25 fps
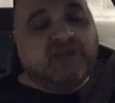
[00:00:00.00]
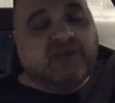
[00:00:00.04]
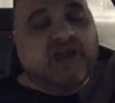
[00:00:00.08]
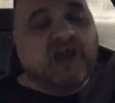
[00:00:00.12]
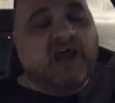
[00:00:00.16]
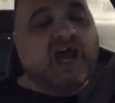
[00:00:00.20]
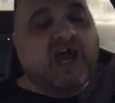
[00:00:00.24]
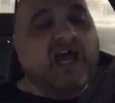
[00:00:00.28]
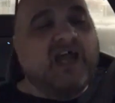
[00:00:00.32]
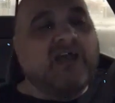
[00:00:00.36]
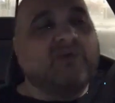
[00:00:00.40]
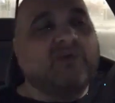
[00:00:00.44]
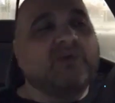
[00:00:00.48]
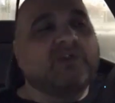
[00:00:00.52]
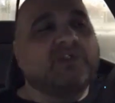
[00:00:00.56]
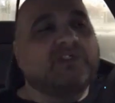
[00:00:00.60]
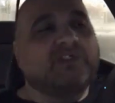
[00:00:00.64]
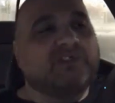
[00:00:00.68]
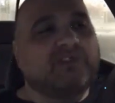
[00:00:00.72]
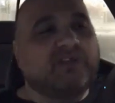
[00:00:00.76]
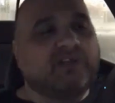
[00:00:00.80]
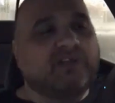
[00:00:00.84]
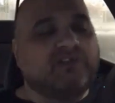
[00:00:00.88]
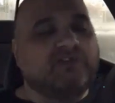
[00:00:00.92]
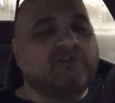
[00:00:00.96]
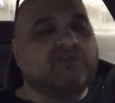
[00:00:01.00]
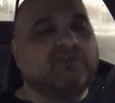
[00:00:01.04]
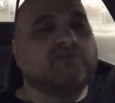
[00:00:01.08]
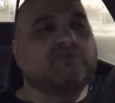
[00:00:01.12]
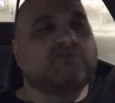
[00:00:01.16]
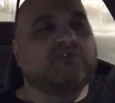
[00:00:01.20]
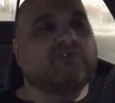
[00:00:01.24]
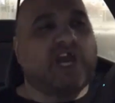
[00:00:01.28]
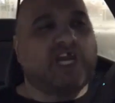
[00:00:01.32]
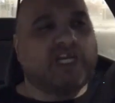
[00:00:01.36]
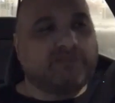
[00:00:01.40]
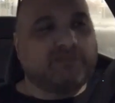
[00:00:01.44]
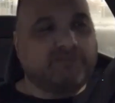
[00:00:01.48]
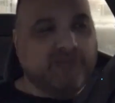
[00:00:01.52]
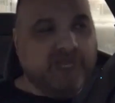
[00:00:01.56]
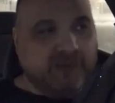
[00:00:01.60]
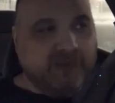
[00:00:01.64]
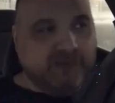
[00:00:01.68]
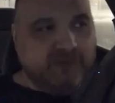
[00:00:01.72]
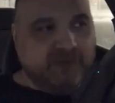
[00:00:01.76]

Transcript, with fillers: i was trashed beyond